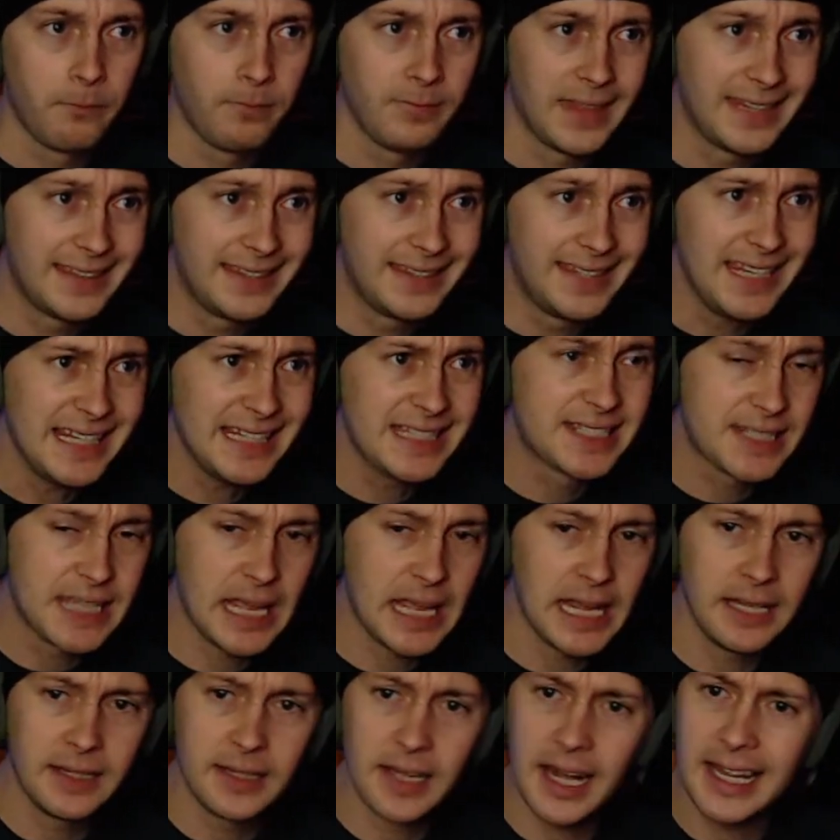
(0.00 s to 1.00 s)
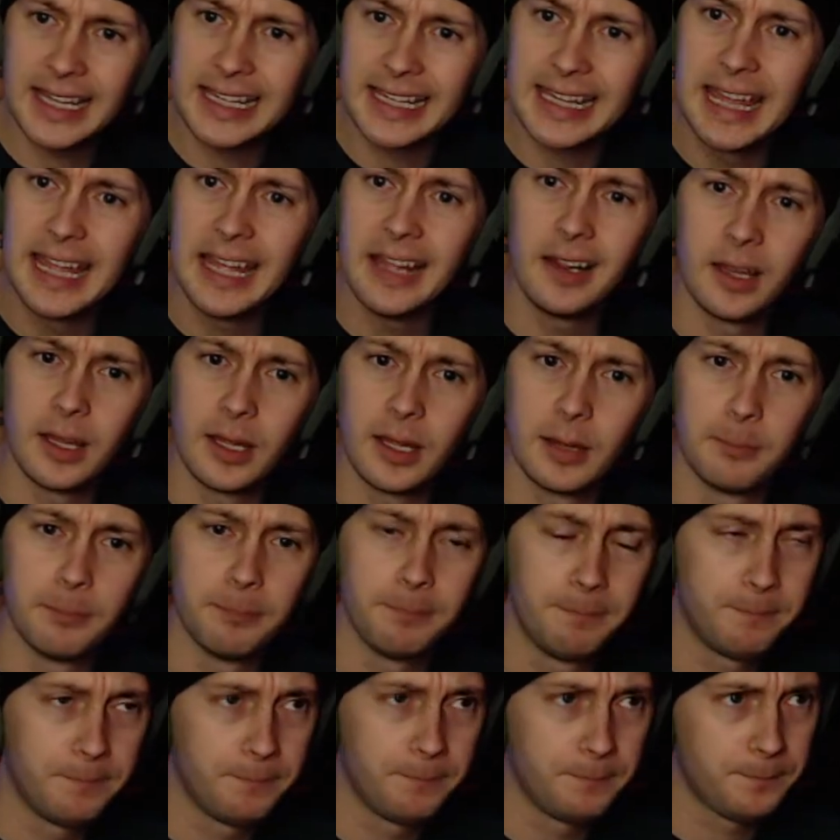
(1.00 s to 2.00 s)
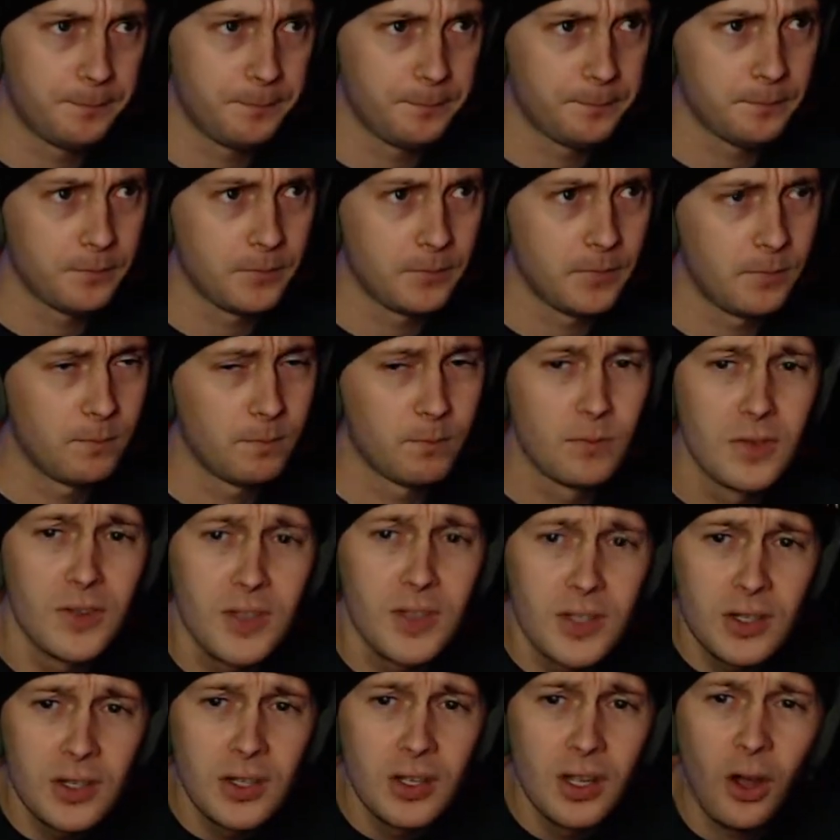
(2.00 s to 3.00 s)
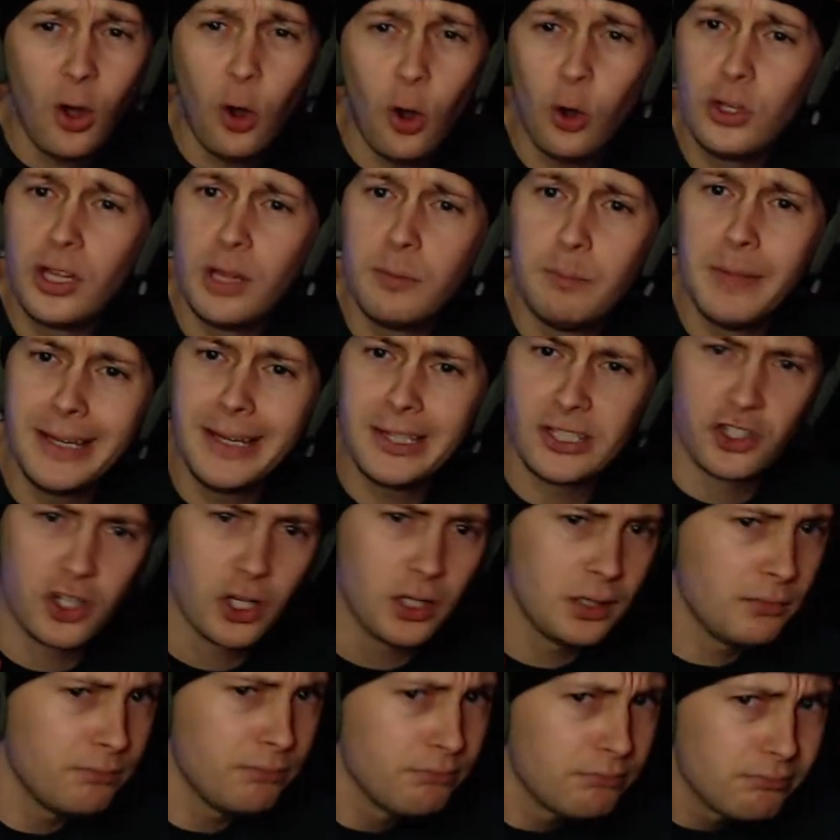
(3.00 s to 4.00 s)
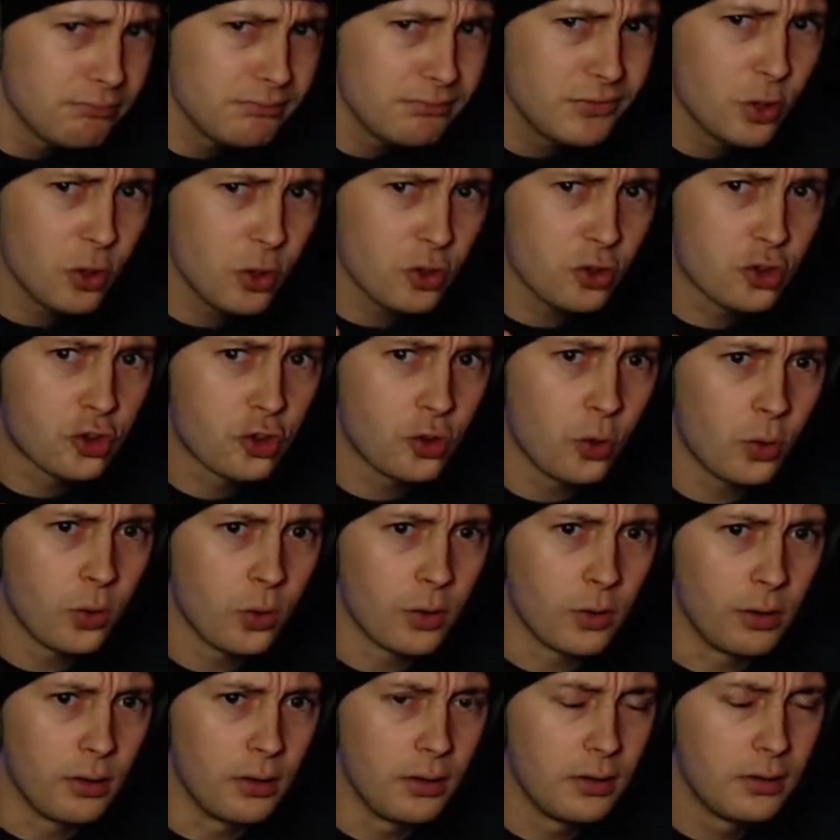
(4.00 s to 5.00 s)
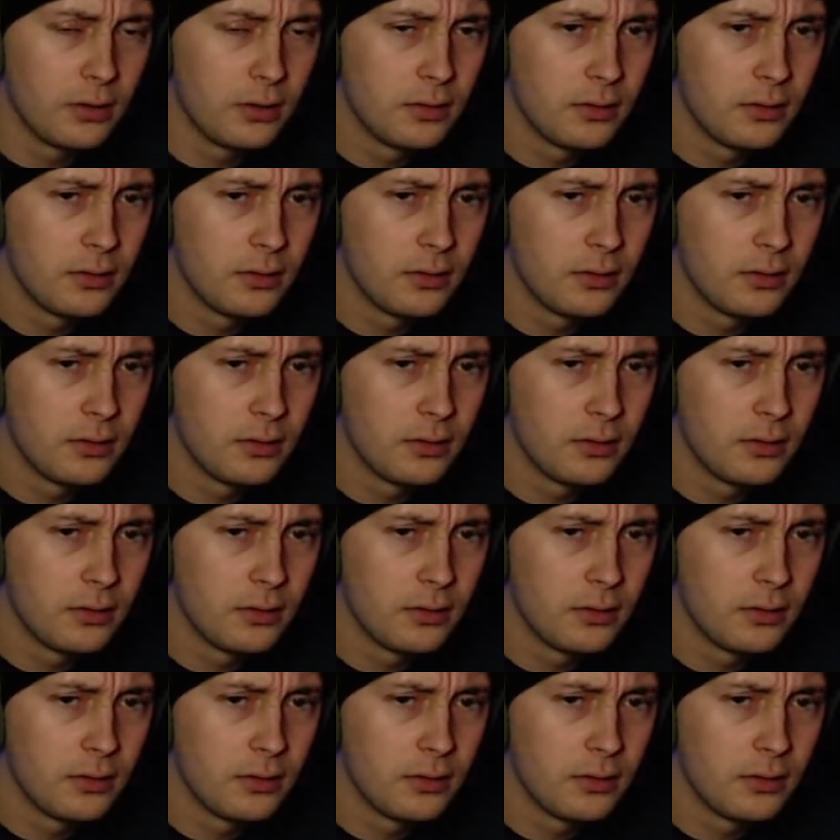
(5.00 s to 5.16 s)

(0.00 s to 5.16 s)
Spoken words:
They did say that I killed him. On a mission? Not sure.